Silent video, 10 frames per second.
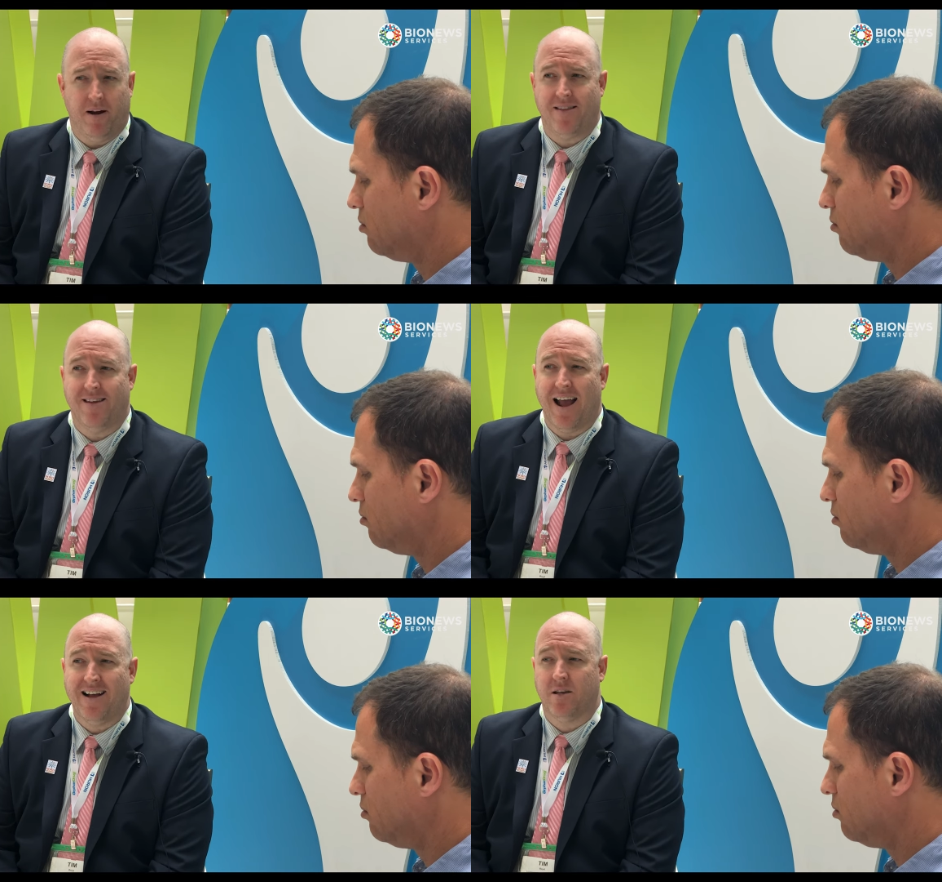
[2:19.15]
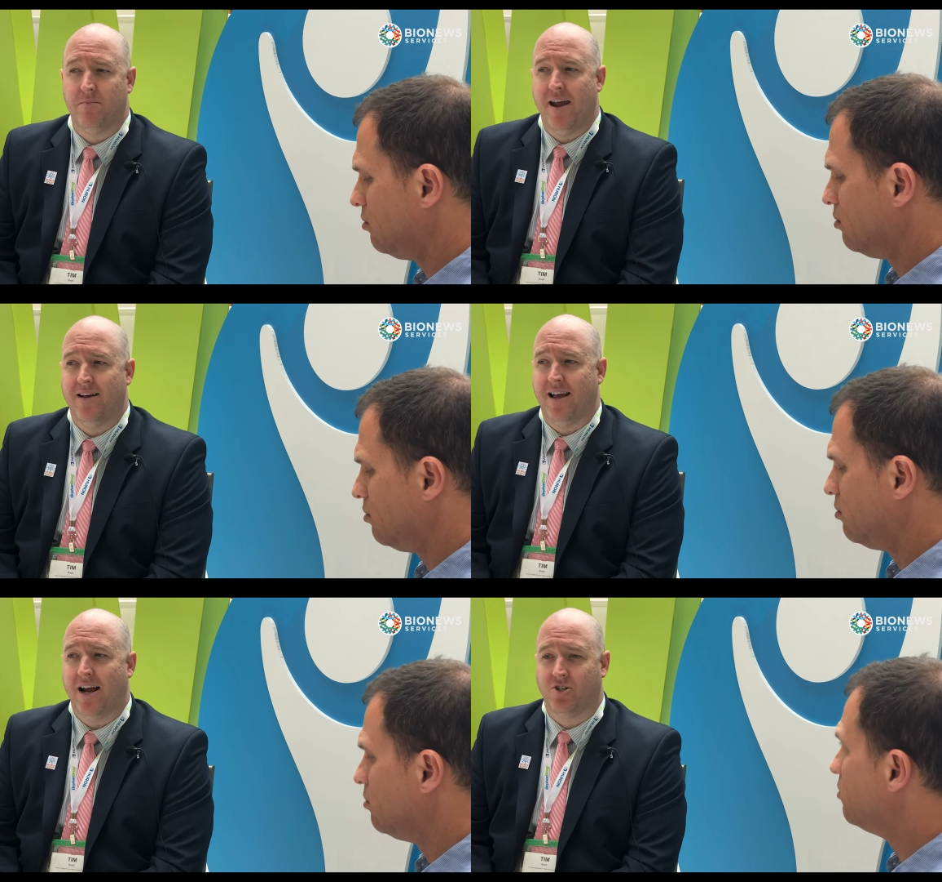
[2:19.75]
Speaker 1: but I think
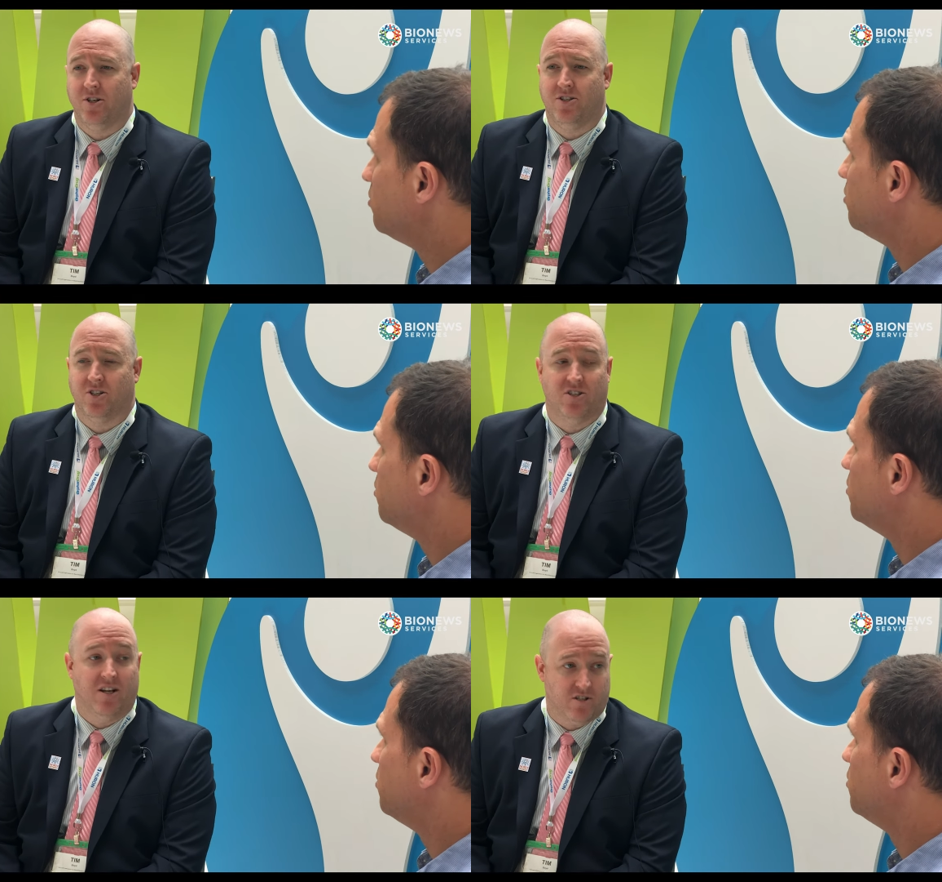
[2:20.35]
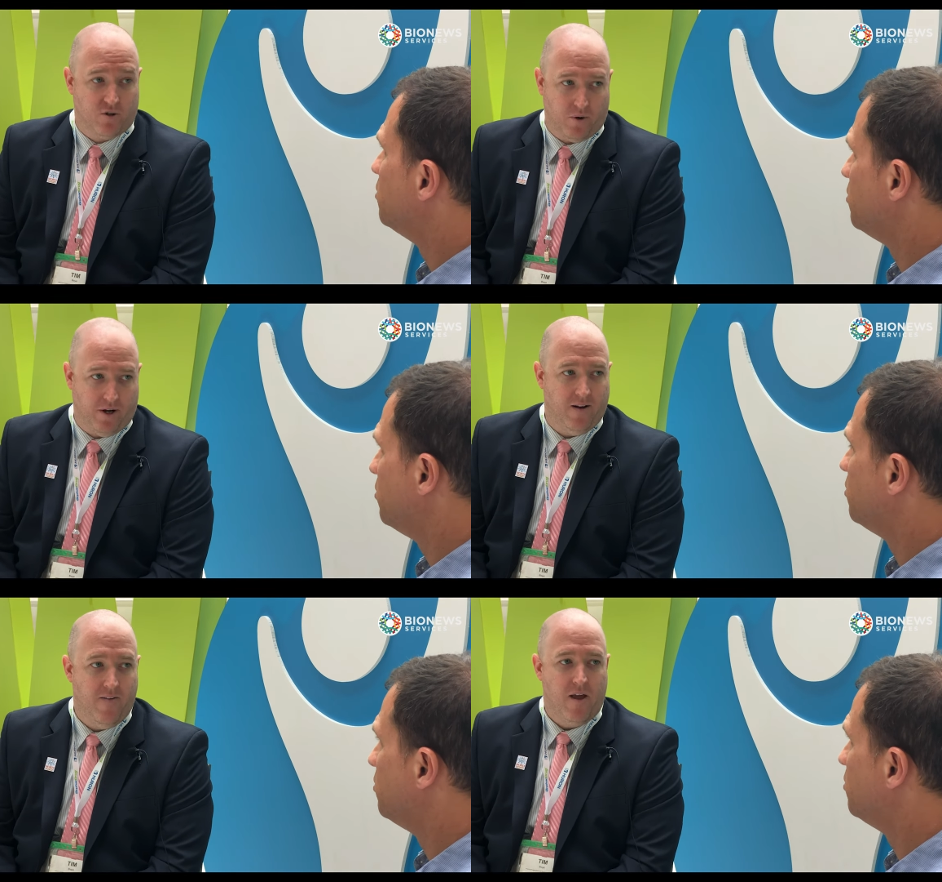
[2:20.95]
SMA is actually a success
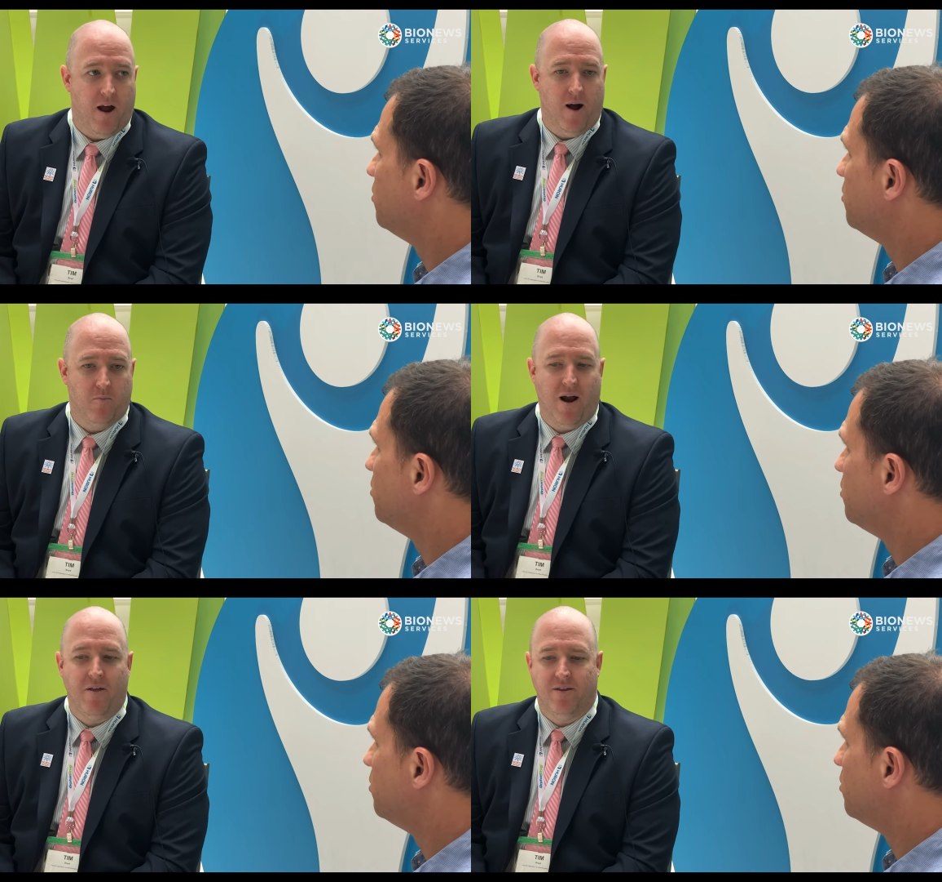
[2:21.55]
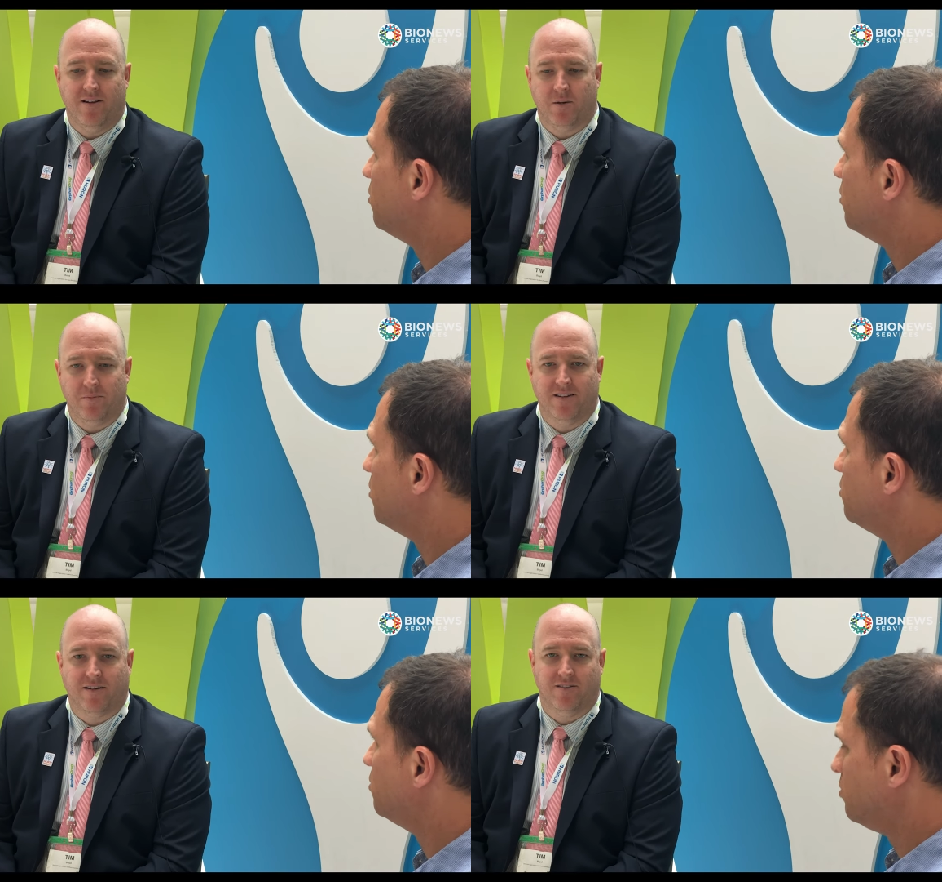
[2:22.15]
story um, rather than
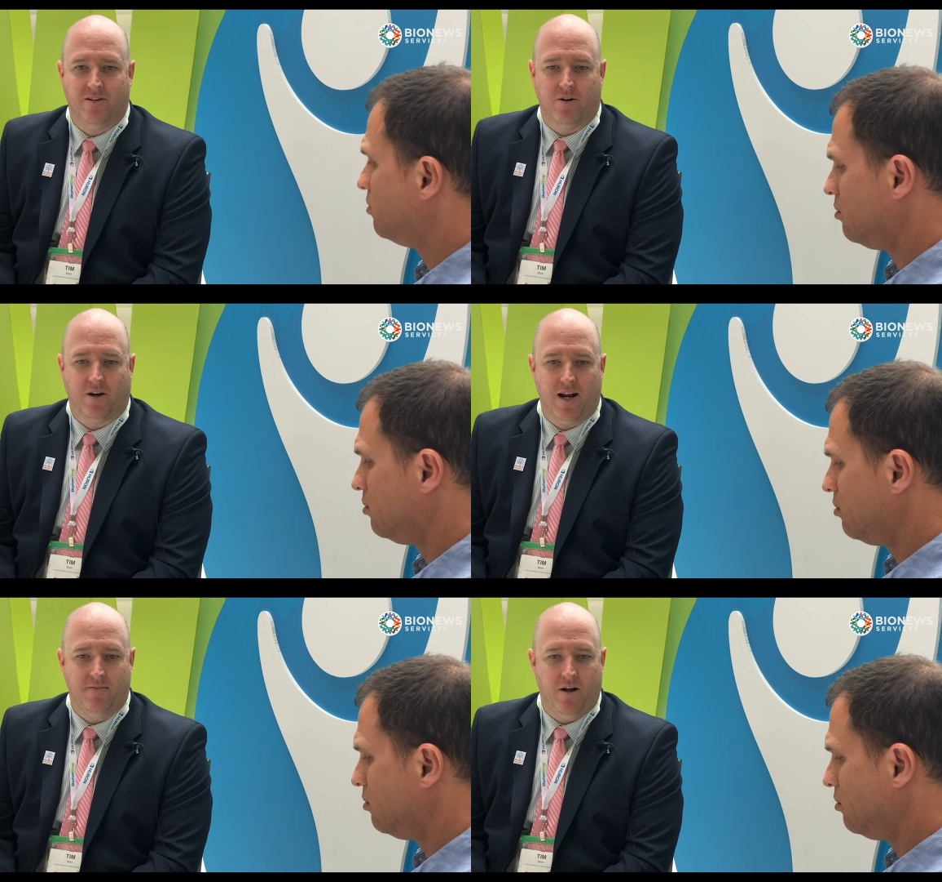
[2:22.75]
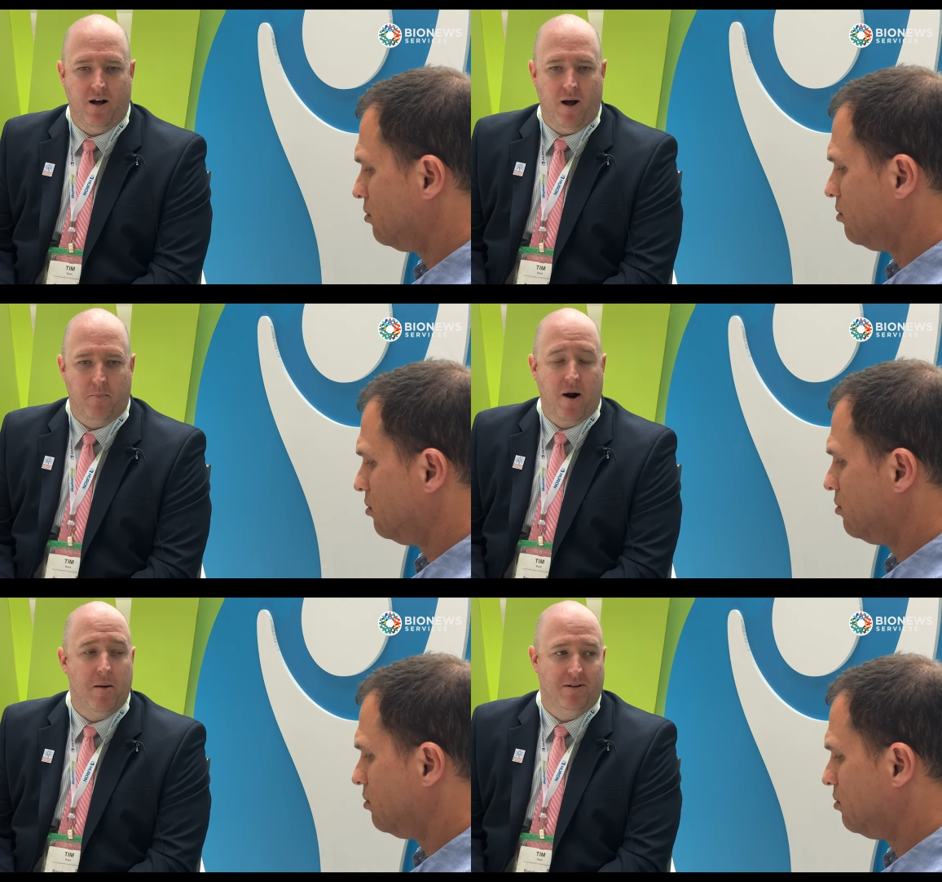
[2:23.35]
something that's considered kind of a,
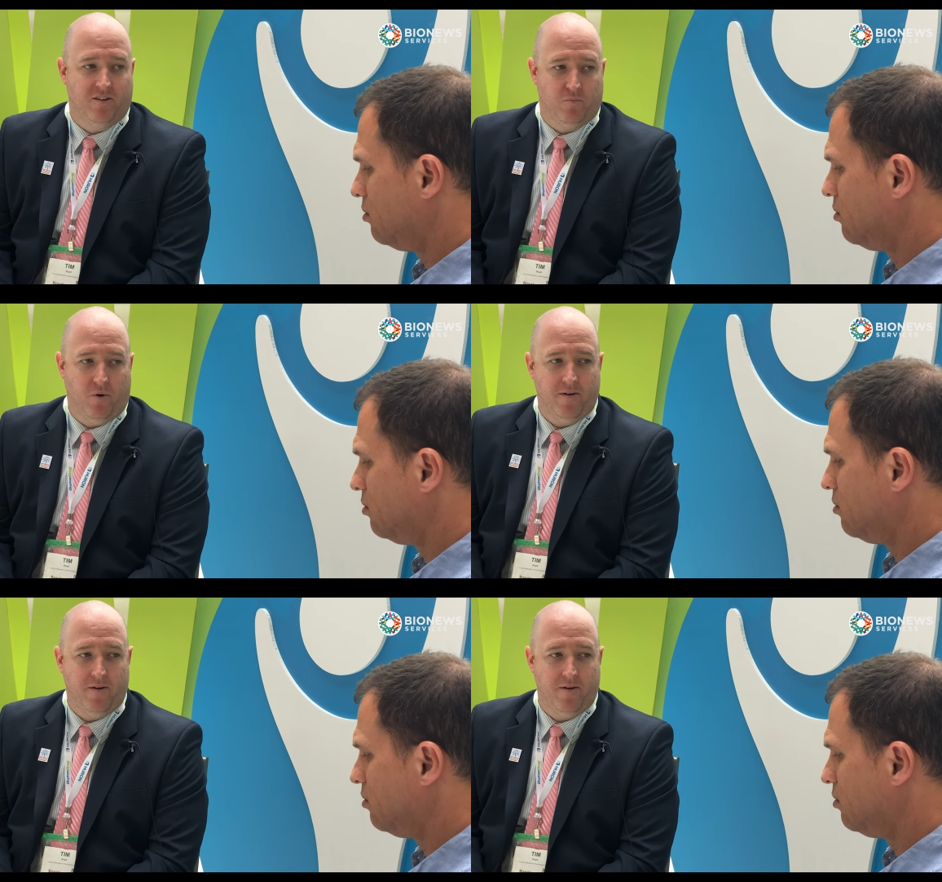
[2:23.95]
a problem at this